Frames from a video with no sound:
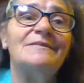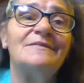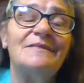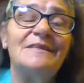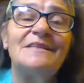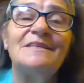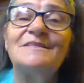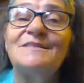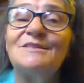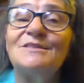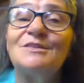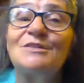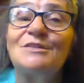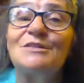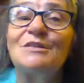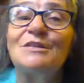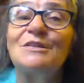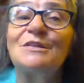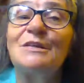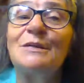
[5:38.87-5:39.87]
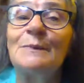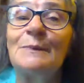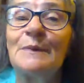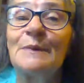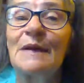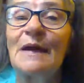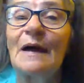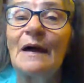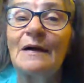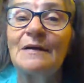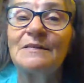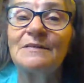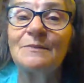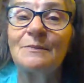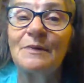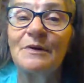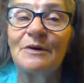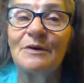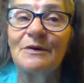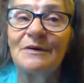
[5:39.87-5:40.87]
This is just the tip of the
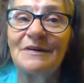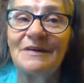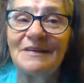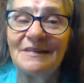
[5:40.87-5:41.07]
iceberg.